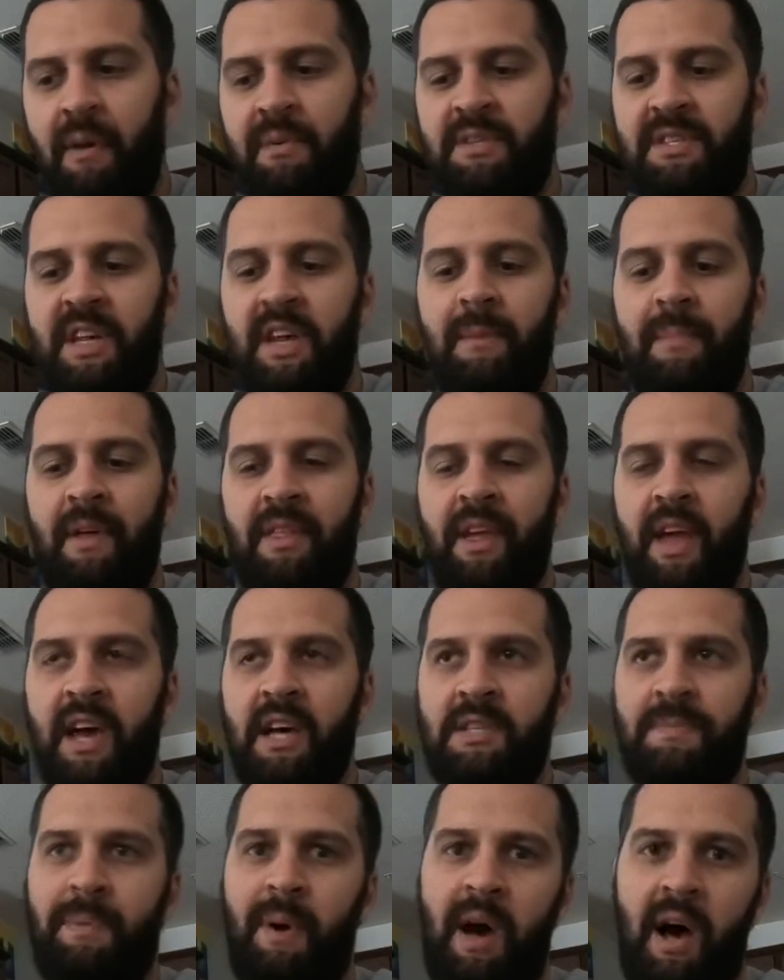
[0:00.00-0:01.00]
I was thinking about the
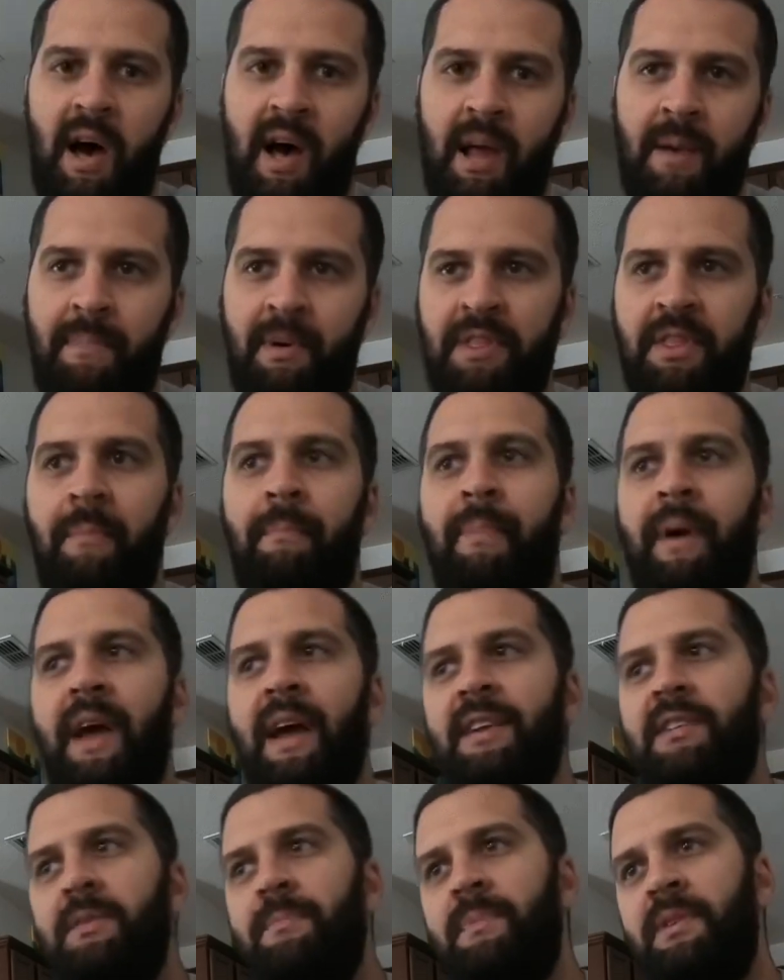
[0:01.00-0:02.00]
S-Pod, but the
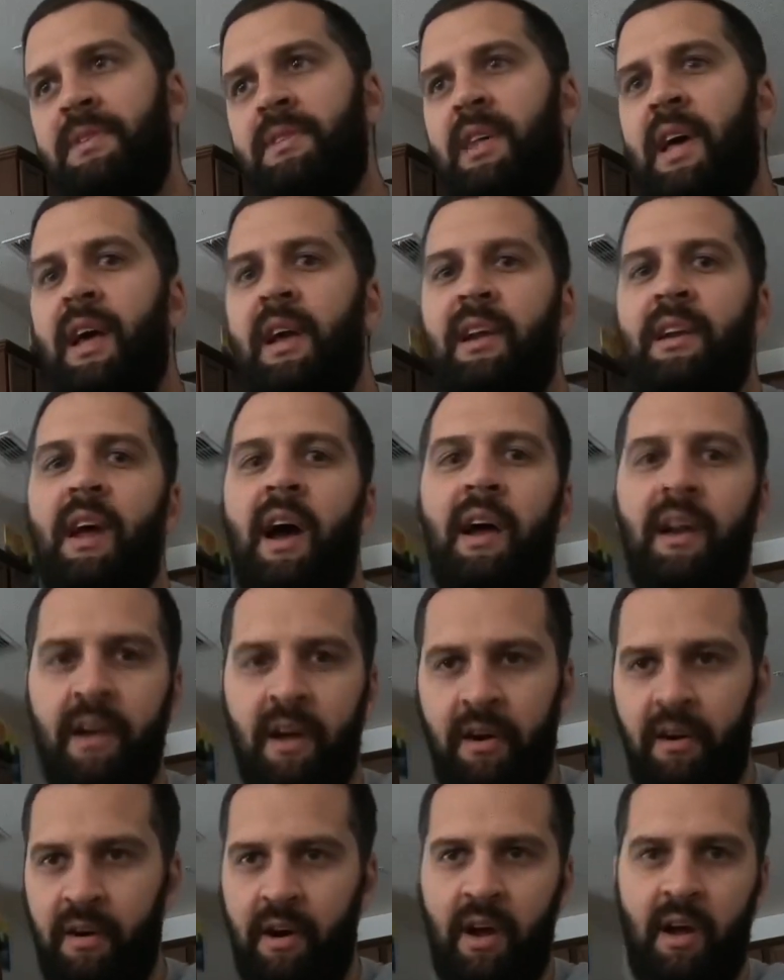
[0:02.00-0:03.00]
Bantam is like
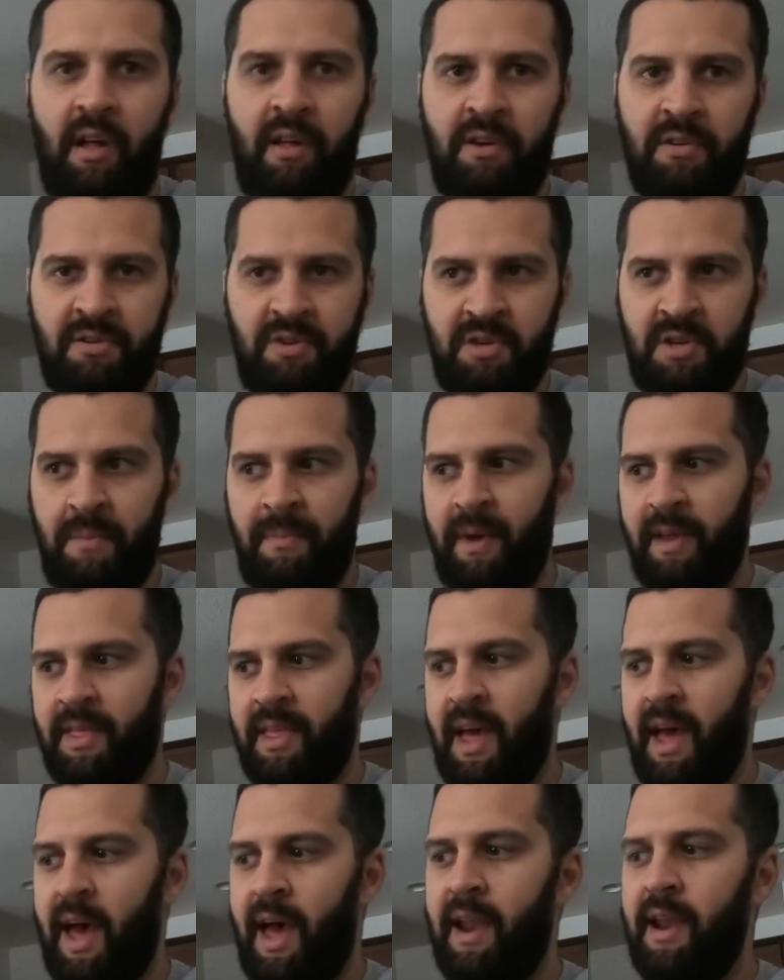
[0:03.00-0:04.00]
$900 or something like
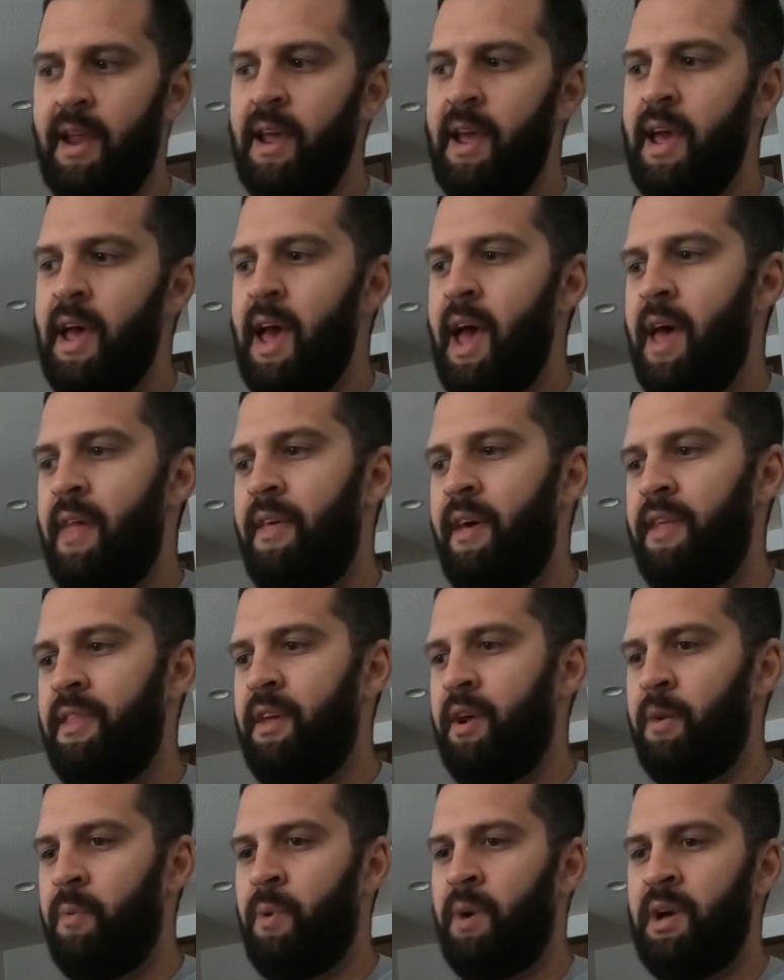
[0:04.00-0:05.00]
that, and
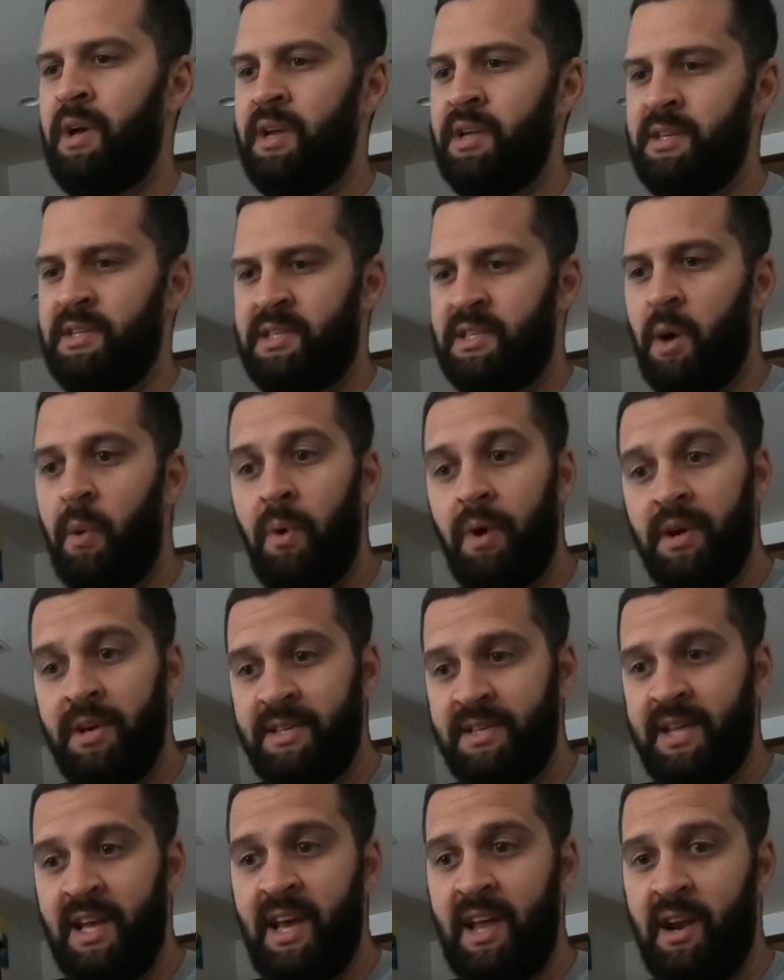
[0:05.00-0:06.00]
then someone
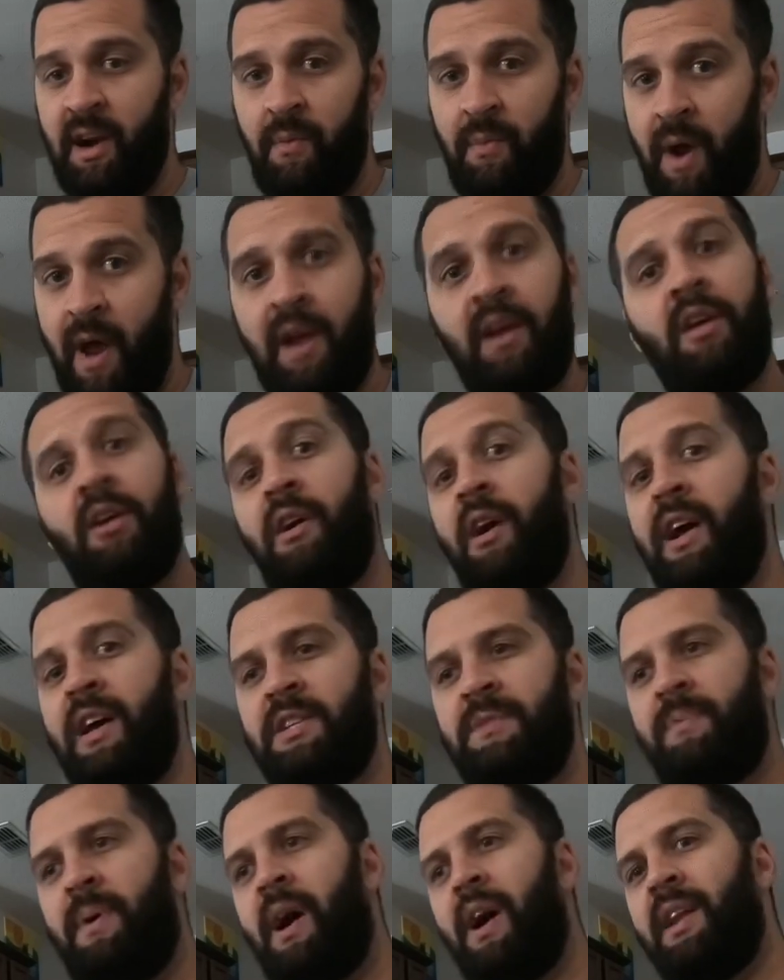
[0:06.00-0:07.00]
did a regular
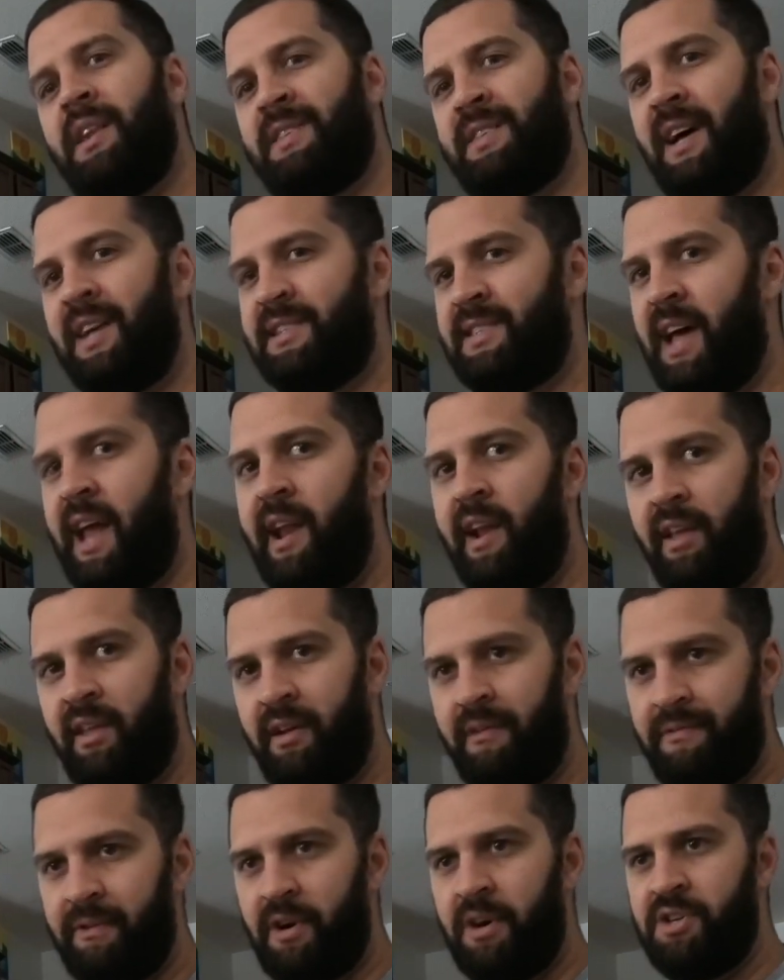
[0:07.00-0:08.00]
S-Pod. It's not
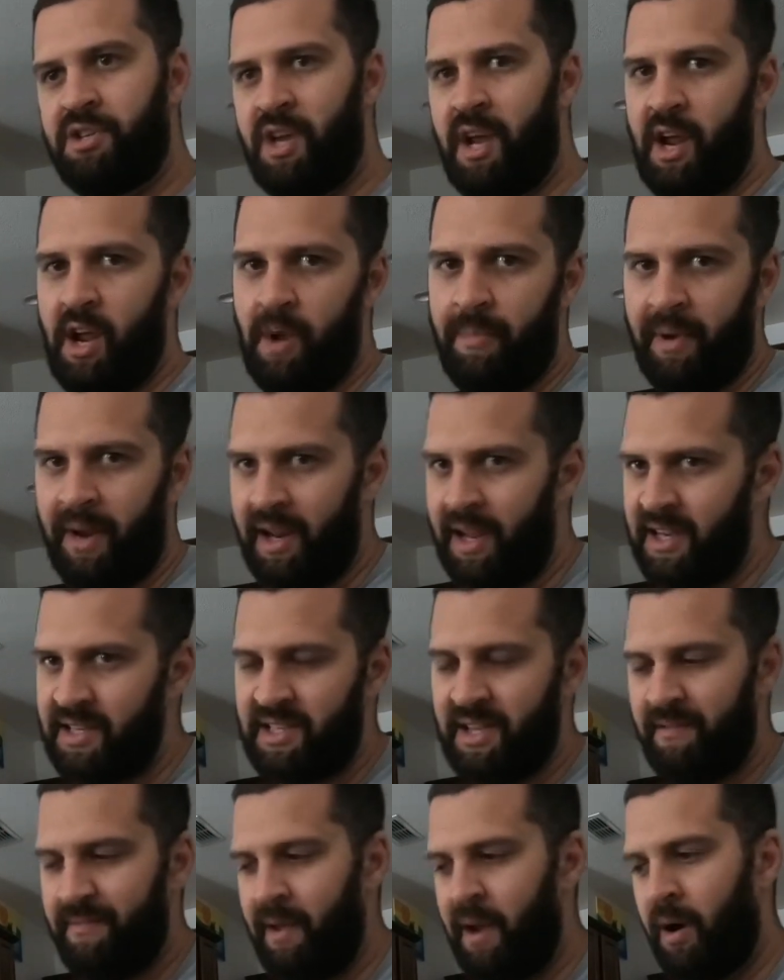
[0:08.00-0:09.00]
technically for a JL, but I guess
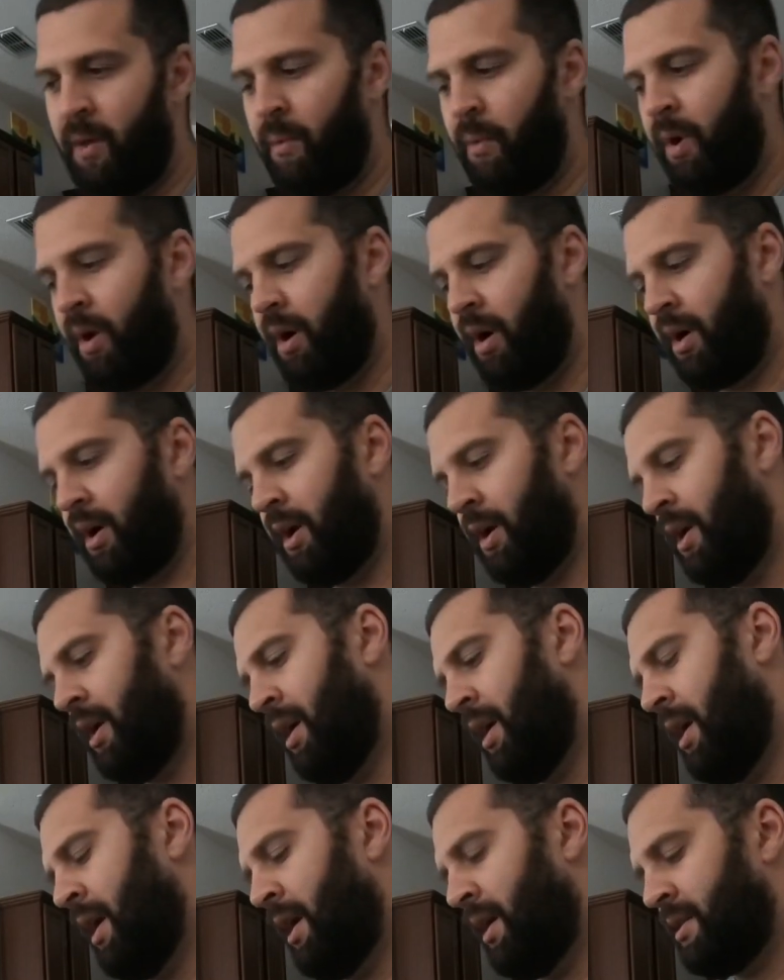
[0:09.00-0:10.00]
they've made it work.
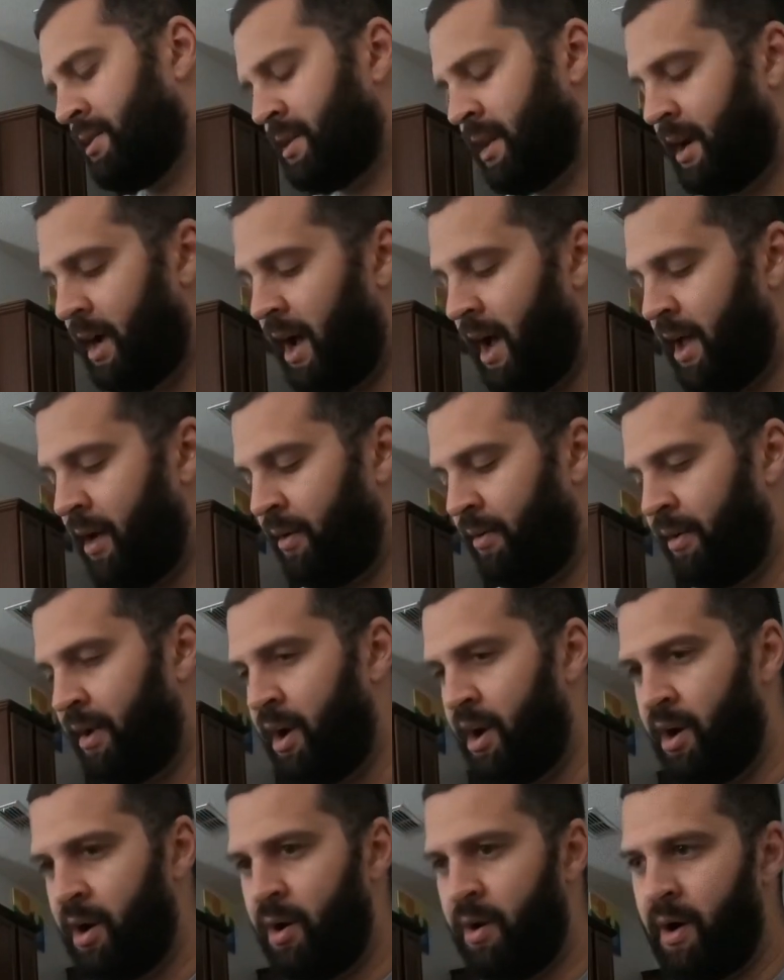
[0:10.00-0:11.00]
I was like, I don't
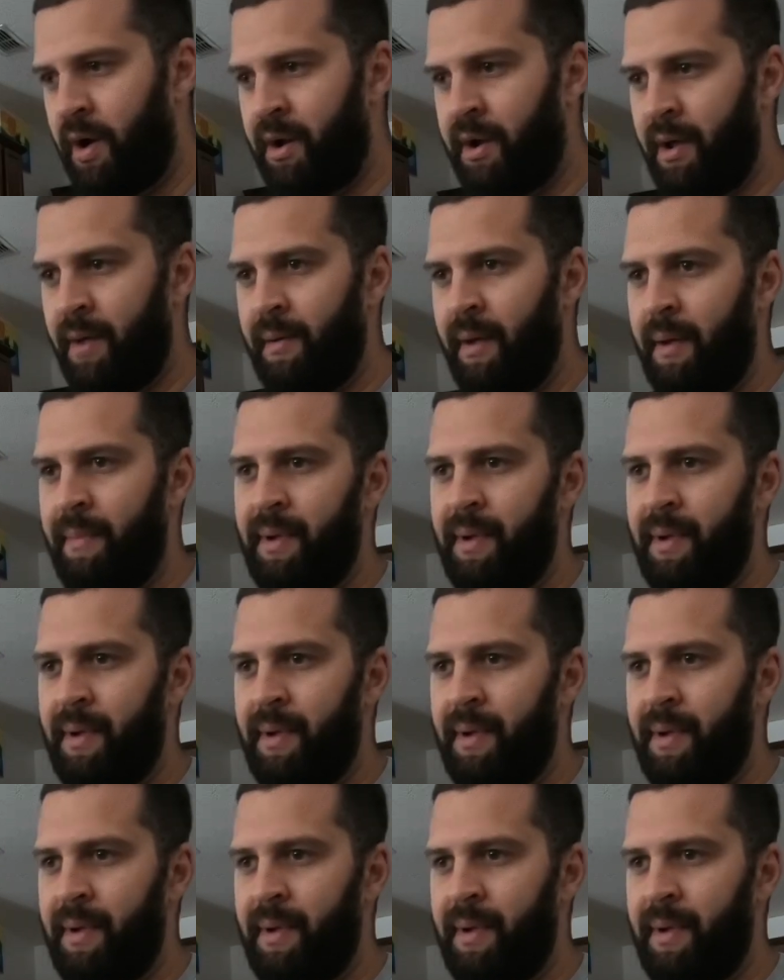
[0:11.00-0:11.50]
know.